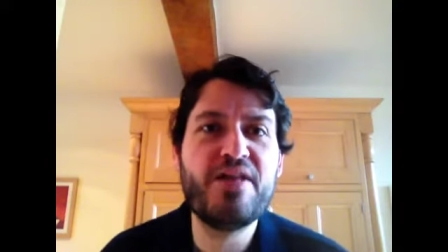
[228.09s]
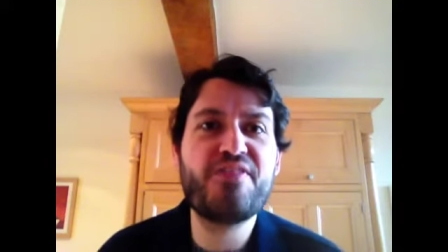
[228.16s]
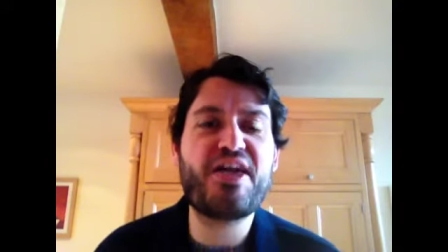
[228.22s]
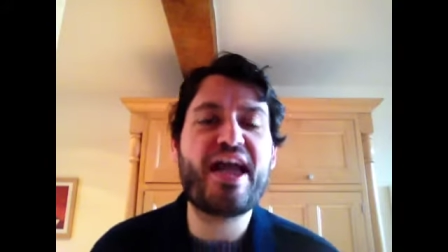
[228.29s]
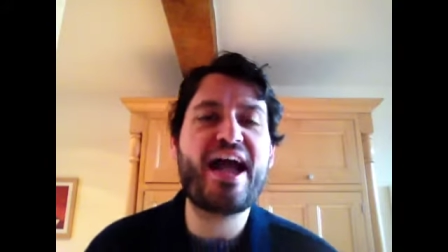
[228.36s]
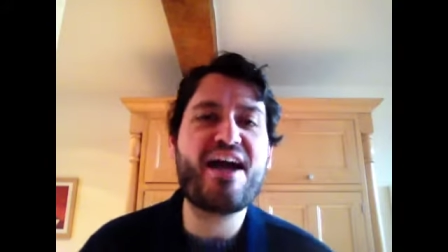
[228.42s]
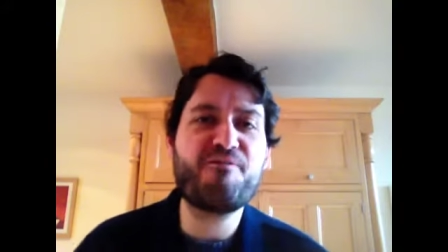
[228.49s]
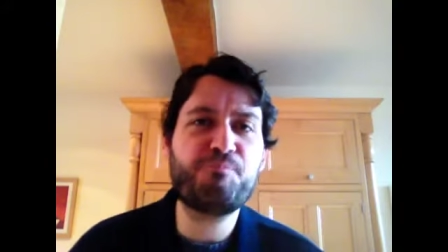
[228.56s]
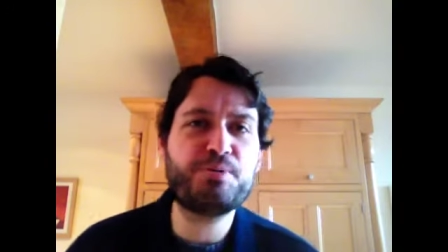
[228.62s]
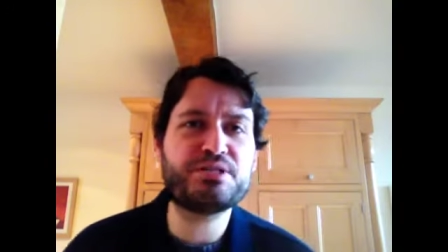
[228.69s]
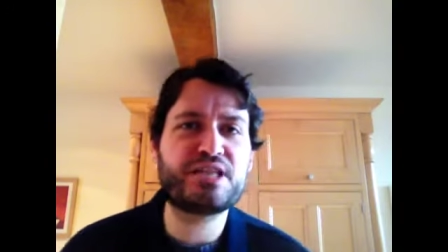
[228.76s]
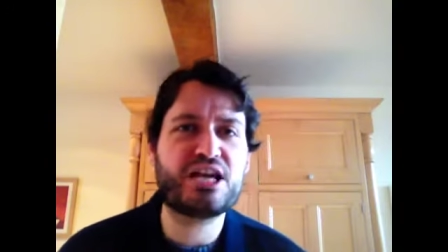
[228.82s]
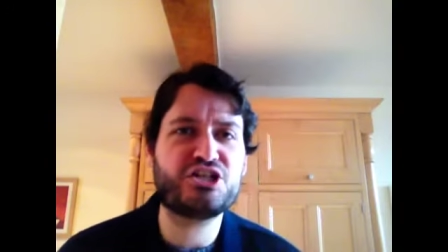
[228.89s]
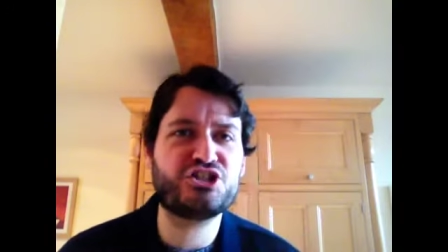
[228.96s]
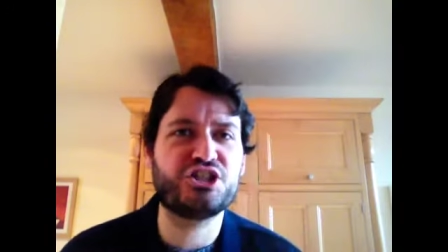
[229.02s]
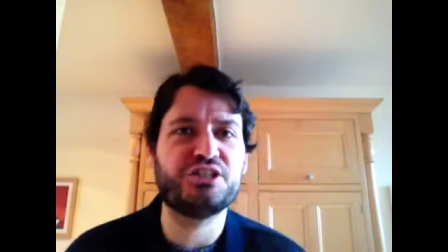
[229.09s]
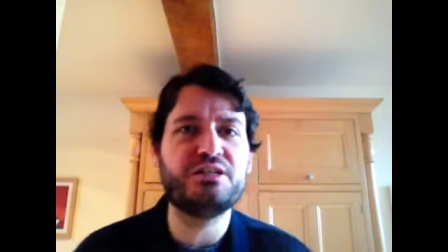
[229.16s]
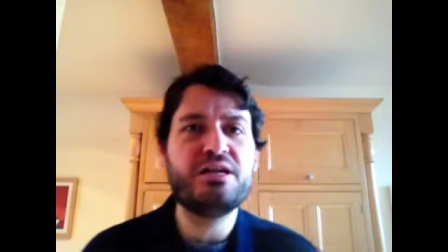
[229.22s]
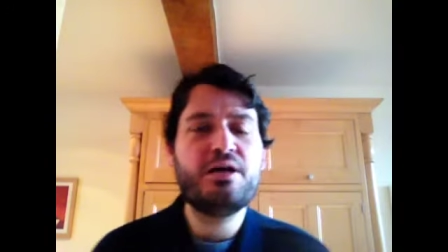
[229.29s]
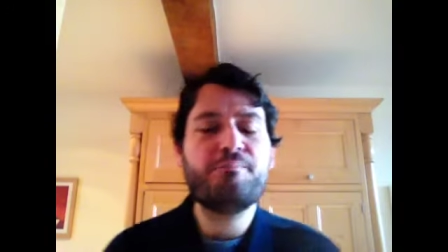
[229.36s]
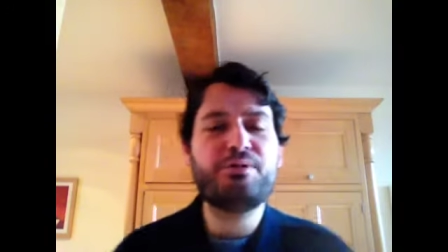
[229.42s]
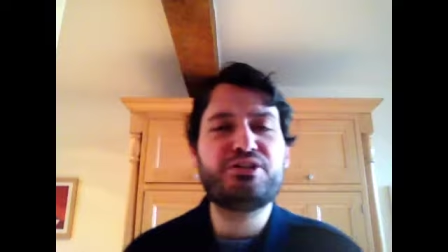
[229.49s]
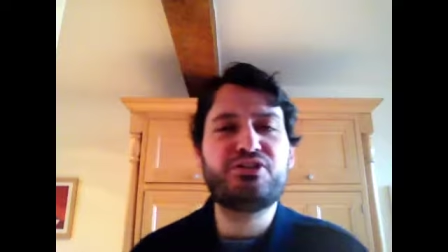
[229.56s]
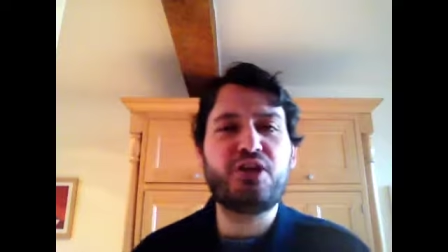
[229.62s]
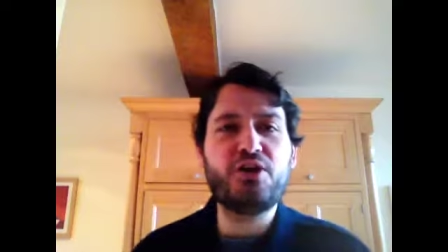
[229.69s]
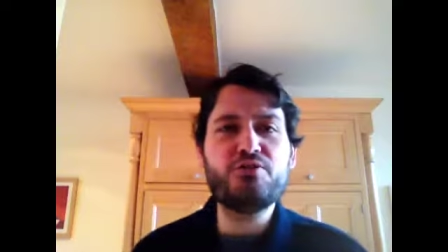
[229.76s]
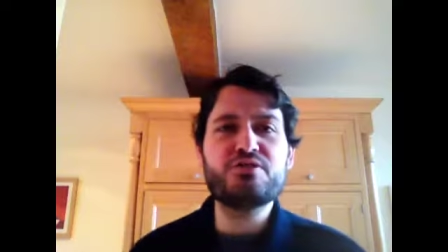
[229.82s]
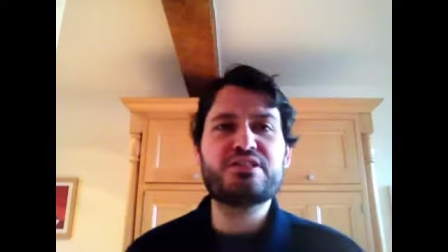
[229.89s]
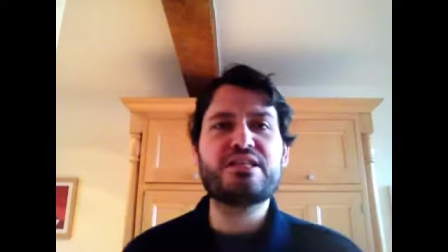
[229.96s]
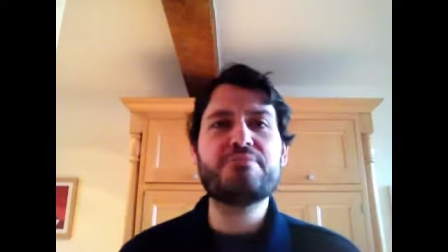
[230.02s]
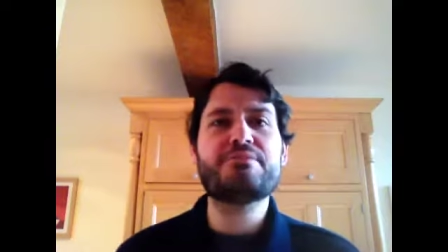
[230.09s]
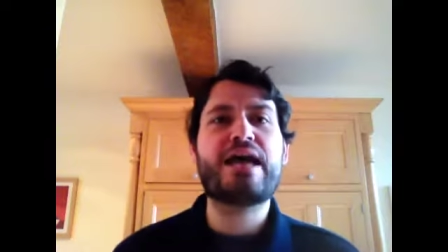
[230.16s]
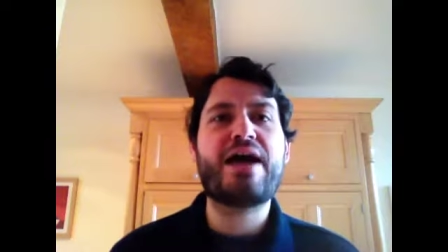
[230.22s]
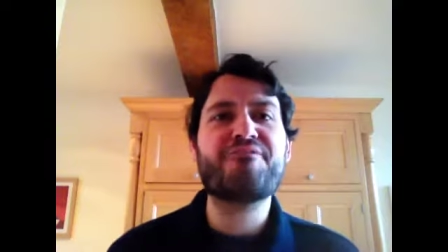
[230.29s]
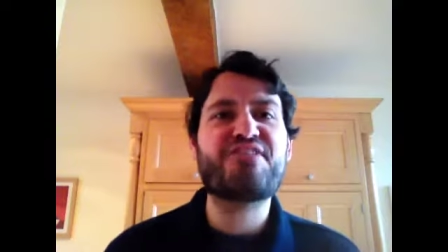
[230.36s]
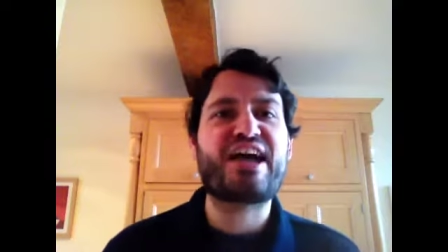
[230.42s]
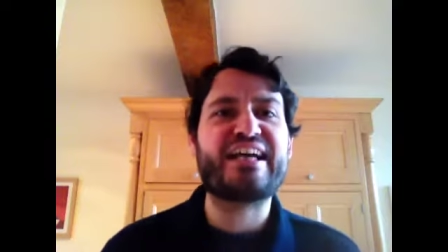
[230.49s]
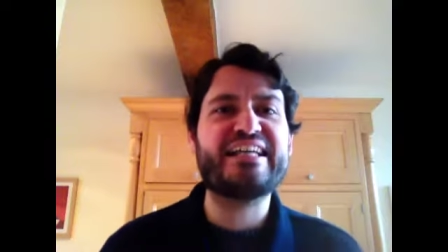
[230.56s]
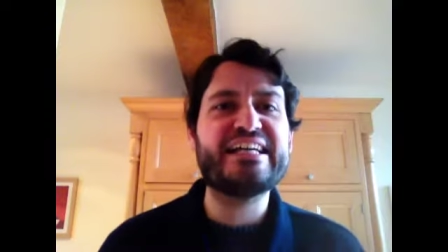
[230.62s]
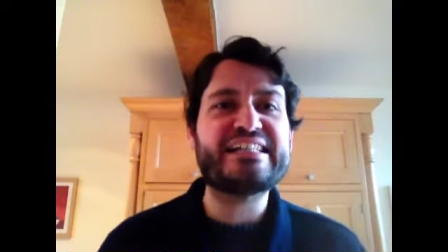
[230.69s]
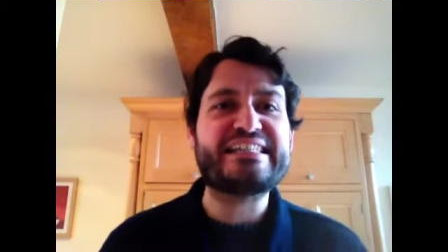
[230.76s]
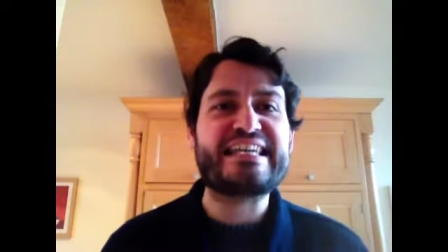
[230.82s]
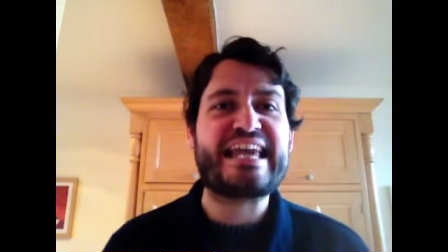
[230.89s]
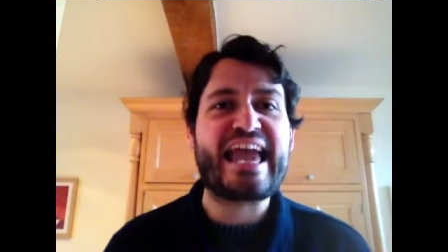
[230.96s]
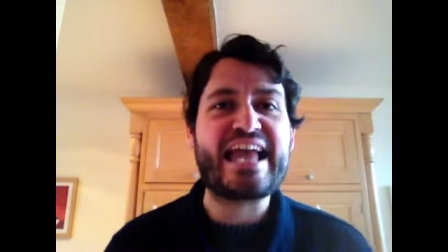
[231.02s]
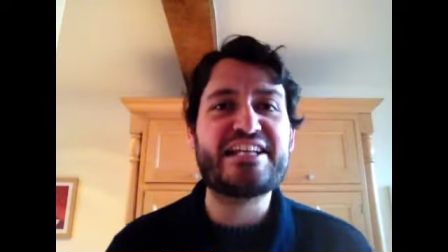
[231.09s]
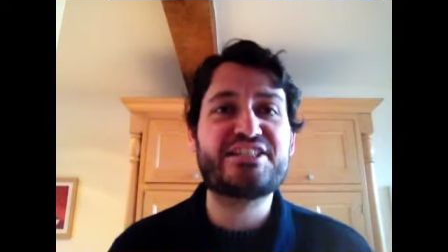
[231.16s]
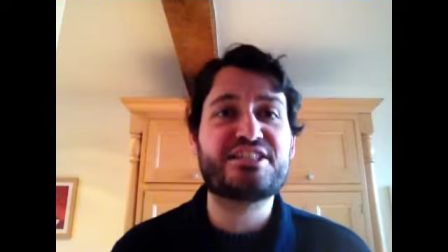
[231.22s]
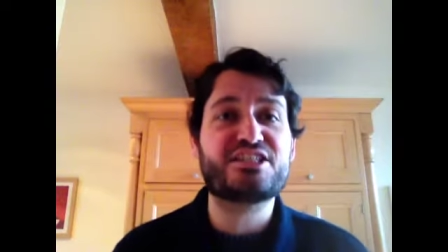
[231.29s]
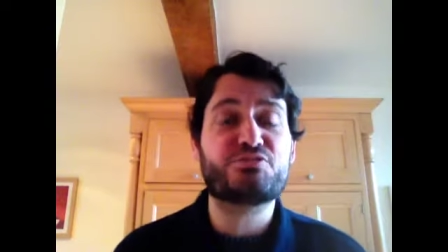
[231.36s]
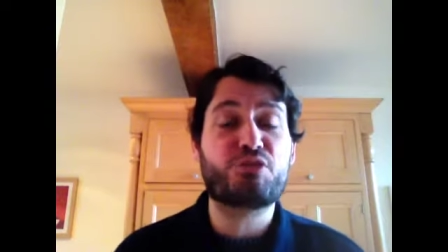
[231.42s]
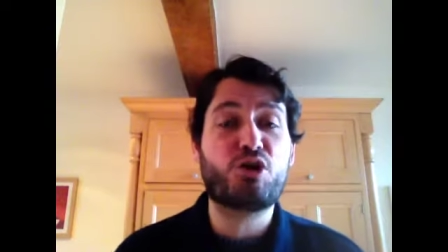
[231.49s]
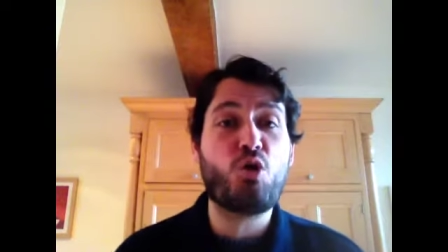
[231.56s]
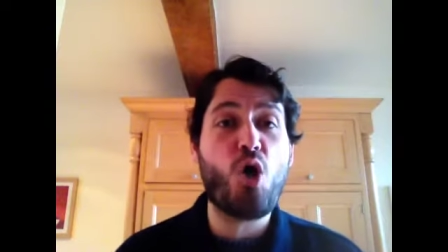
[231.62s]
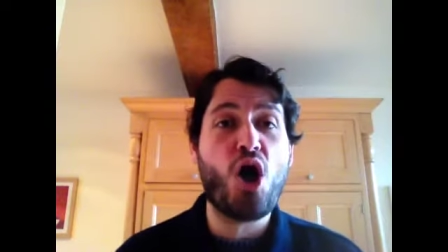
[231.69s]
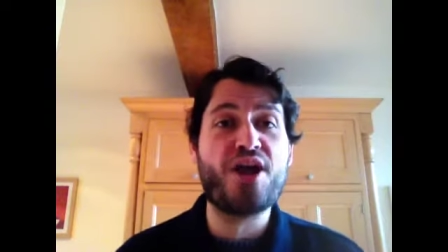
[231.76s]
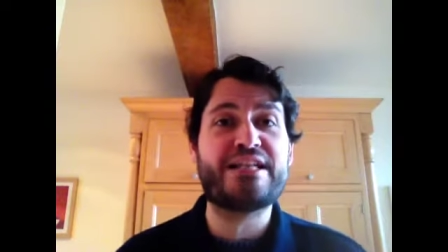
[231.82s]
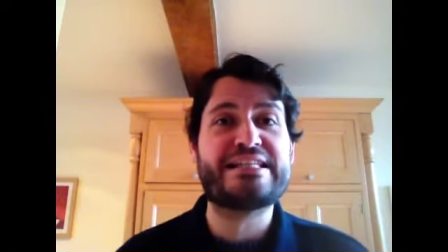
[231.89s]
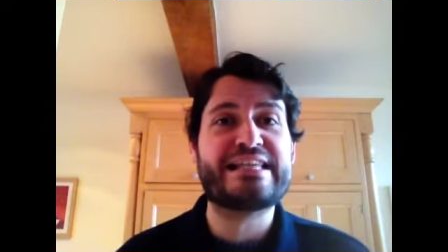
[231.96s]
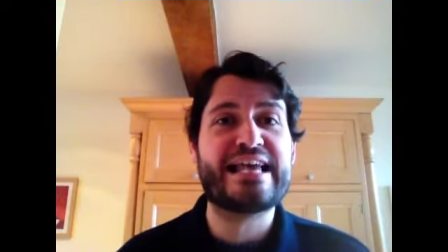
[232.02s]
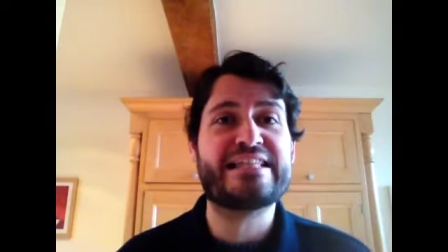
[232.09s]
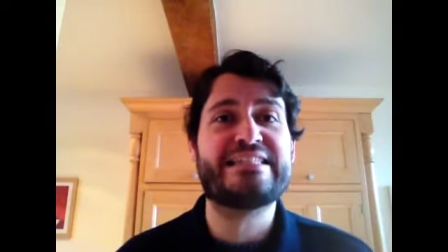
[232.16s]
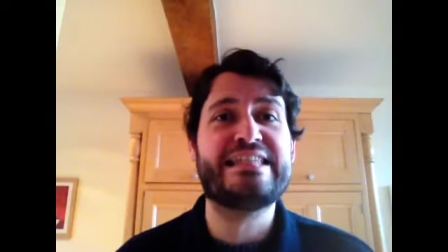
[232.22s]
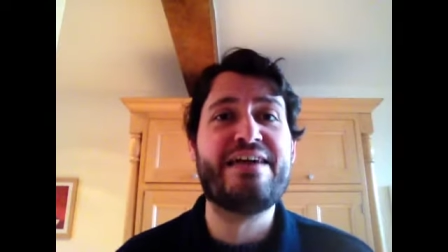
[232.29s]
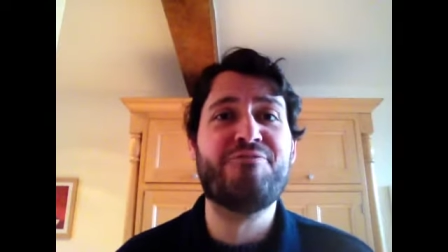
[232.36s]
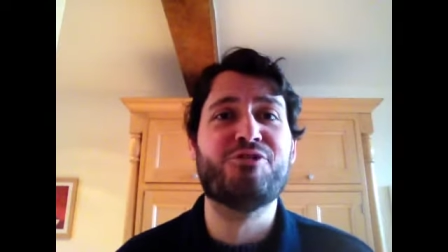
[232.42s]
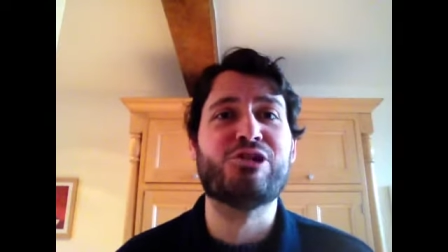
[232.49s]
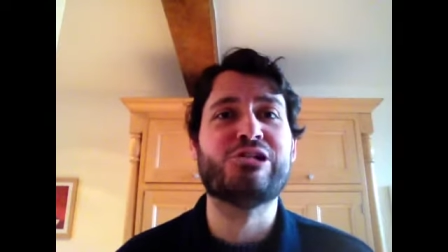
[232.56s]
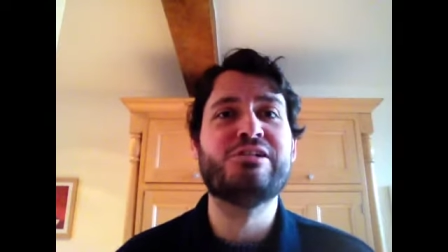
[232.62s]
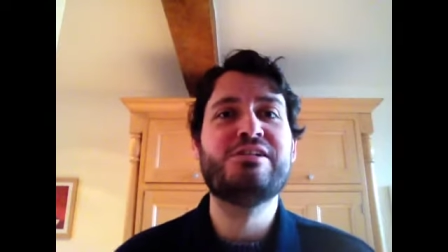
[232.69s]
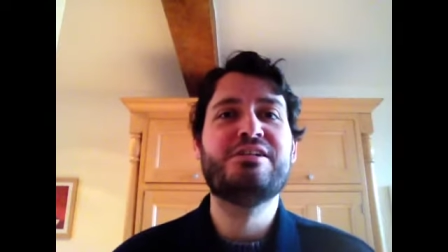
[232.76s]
They have possession, but don't seem to have that cutting edge that's required at test level.